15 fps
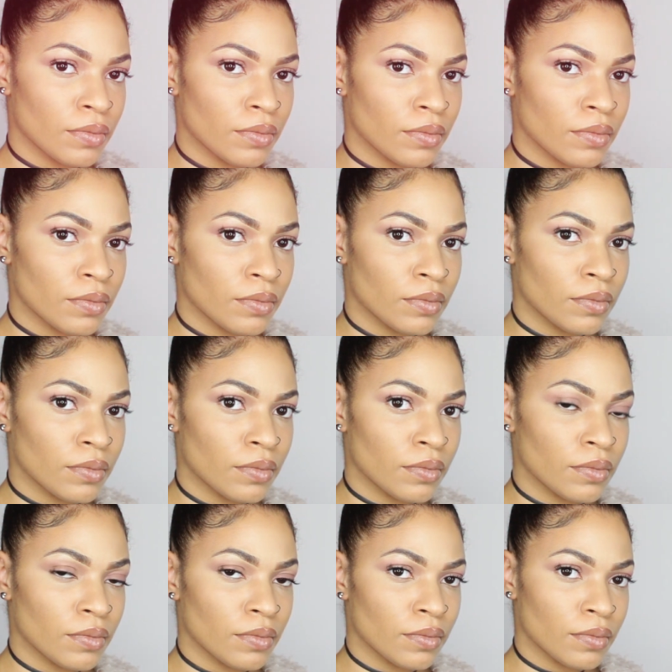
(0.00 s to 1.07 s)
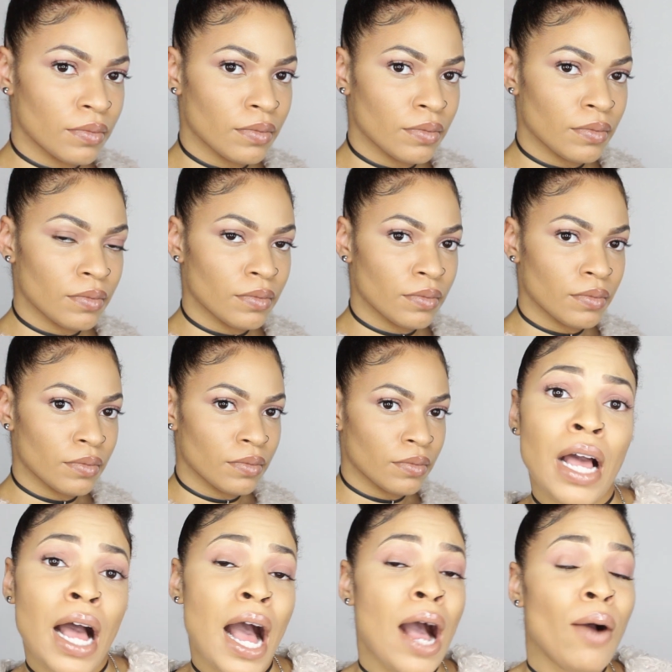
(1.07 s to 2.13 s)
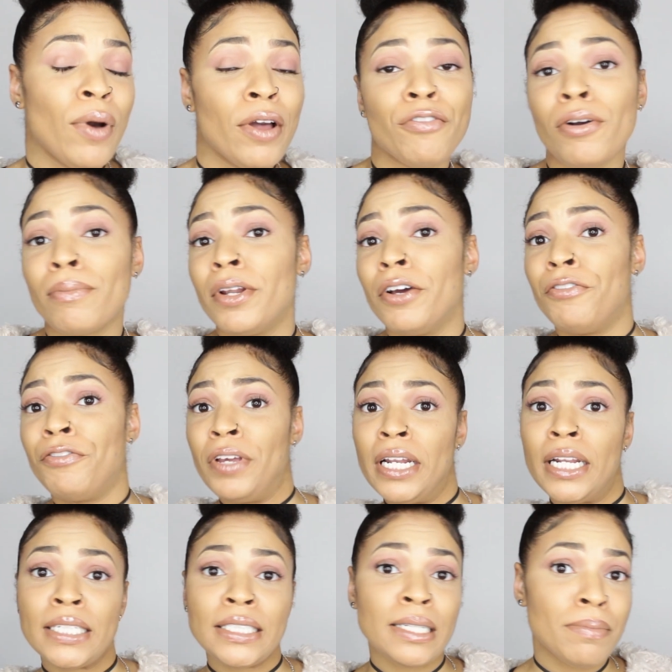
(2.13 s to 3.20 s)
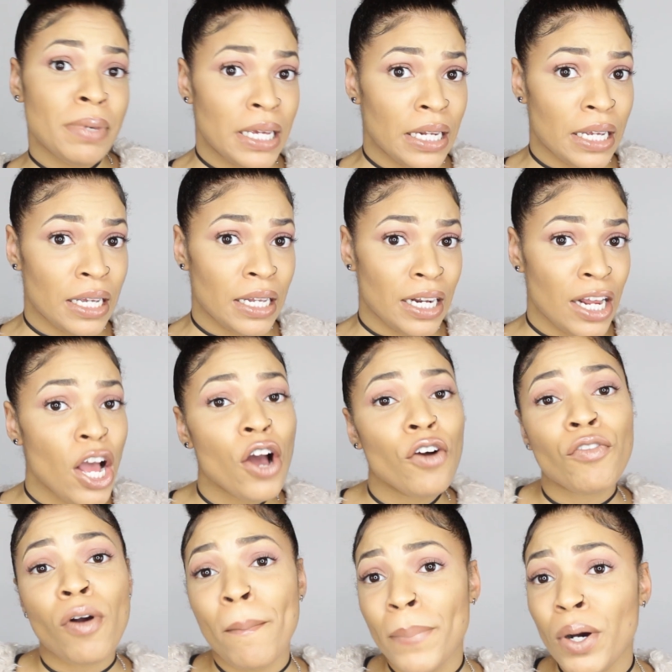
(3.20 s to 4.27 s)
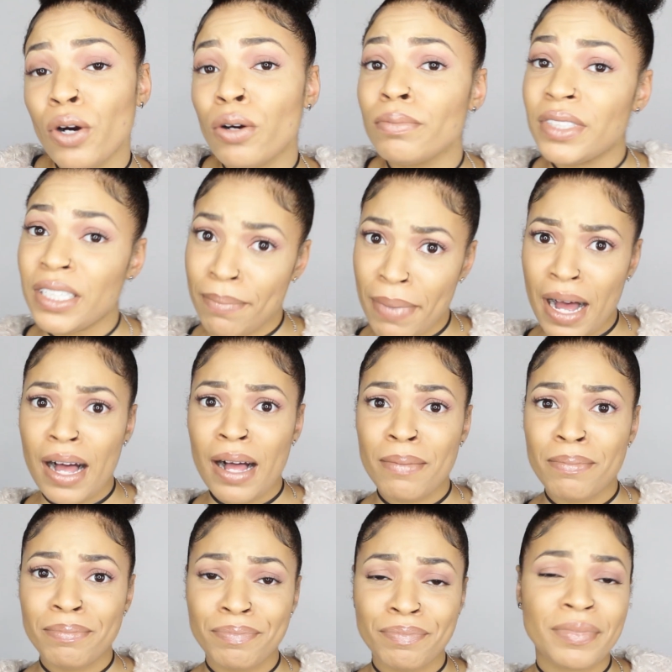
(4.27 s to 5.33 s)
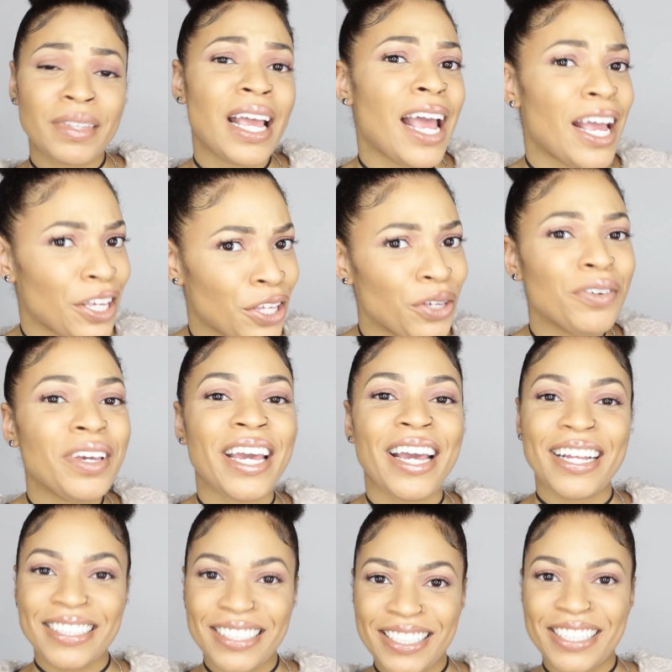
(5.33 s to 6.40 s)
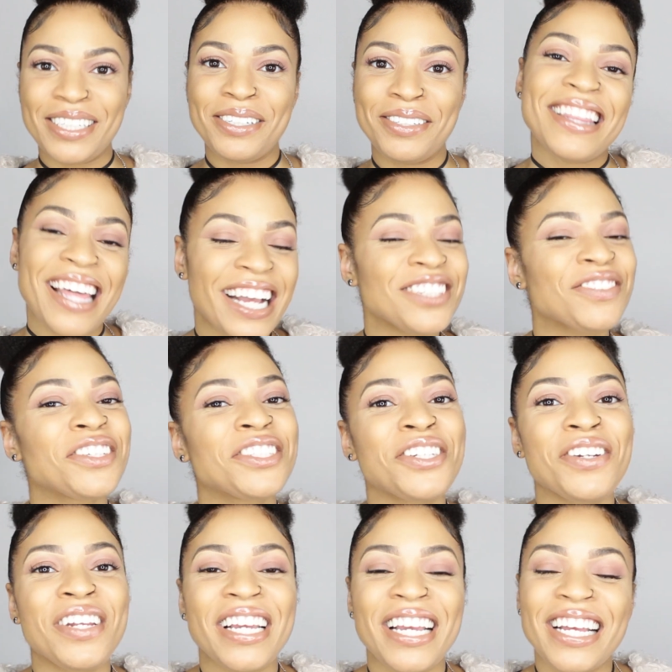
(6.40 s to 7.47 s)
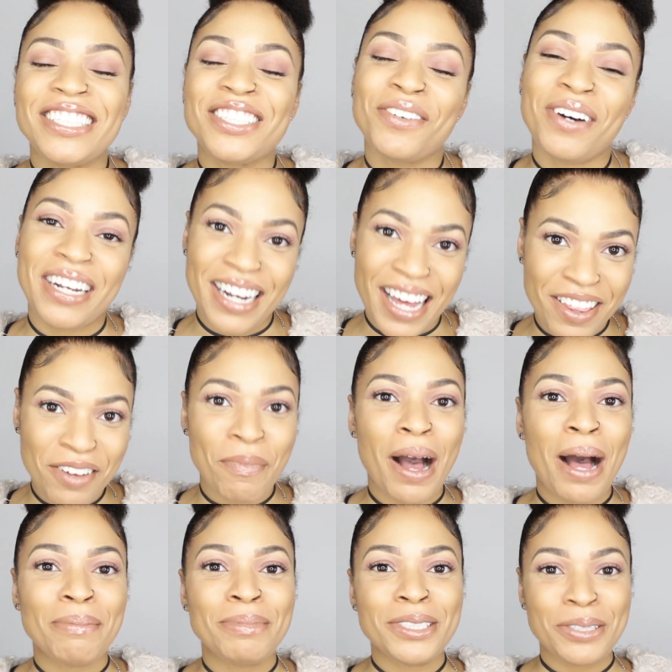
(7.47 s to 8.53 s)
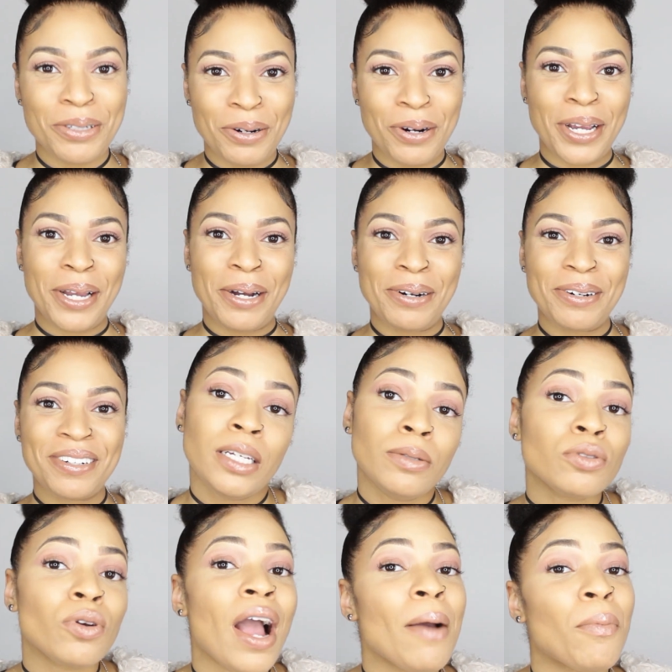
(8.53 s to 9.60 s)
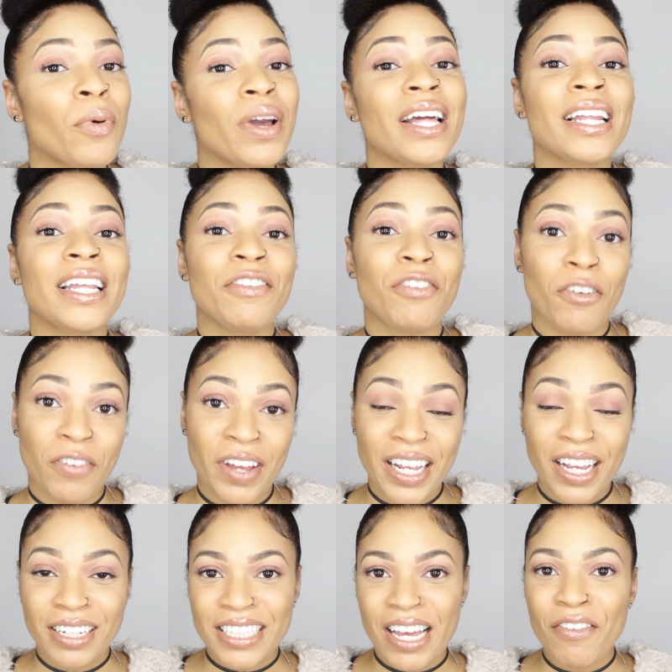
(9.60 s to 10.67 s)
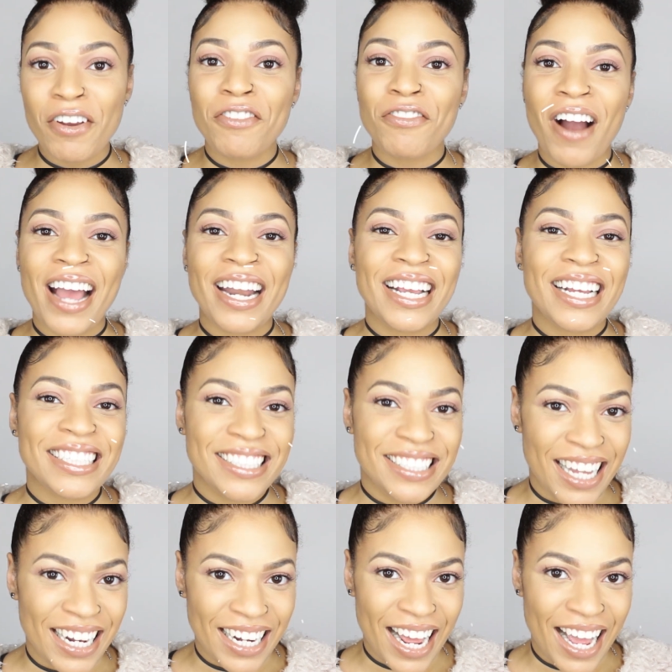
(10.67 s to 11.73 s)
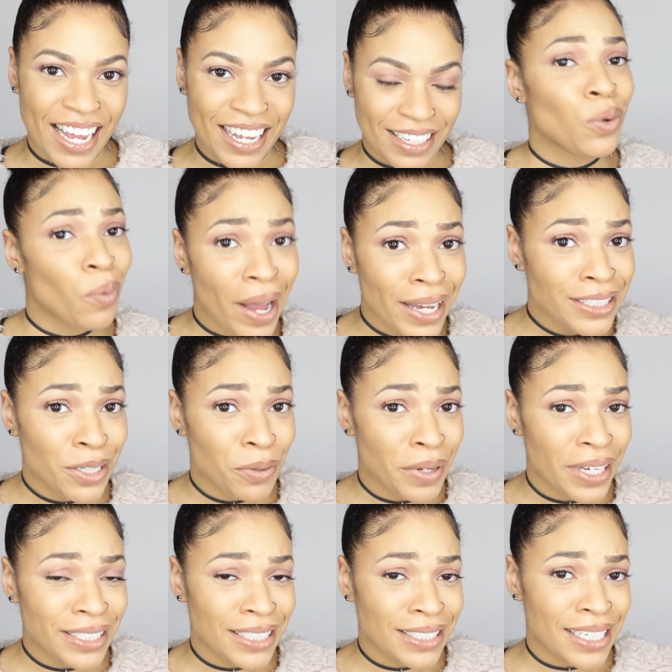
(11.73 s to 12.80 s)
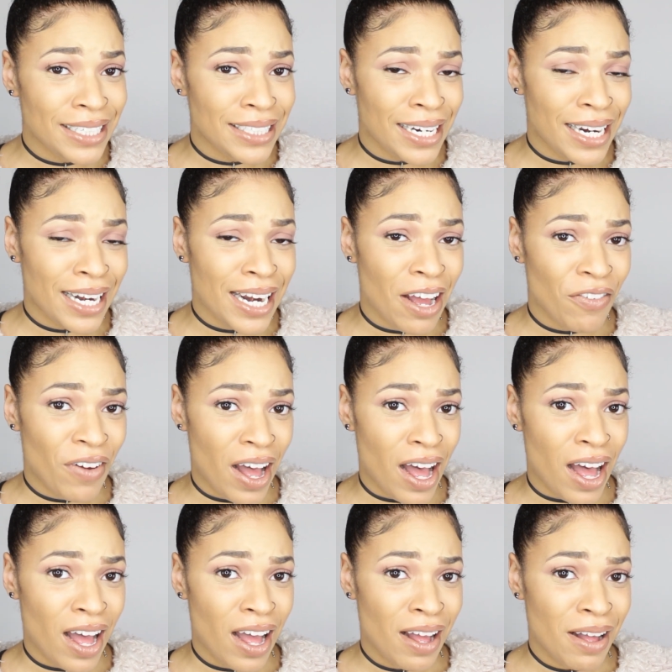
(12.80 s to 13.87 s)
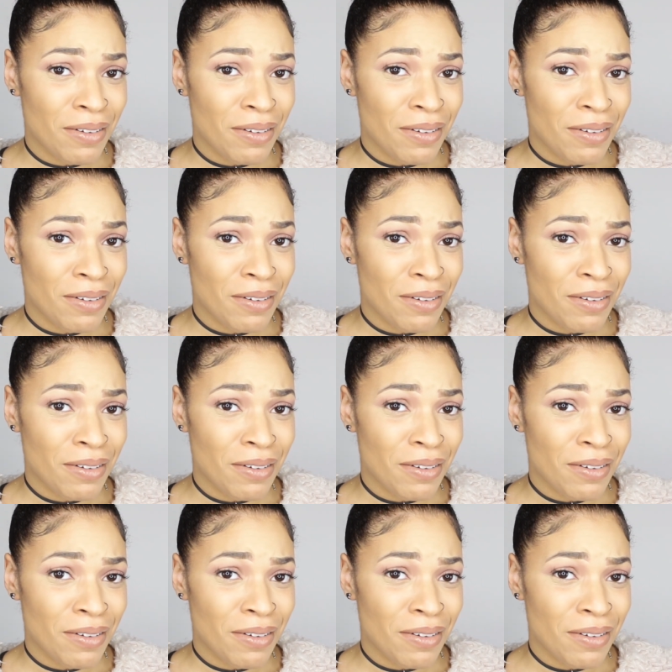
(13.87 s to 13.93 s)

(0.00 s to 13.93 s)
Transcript: Boom. I went from defeated to beat it, from boom to bomb, and you can too. Thanks for tuning in to another bomb tutorial. Subscribe weekly for videos every Friday and Sunday. Twice a week just isn't enough, huh?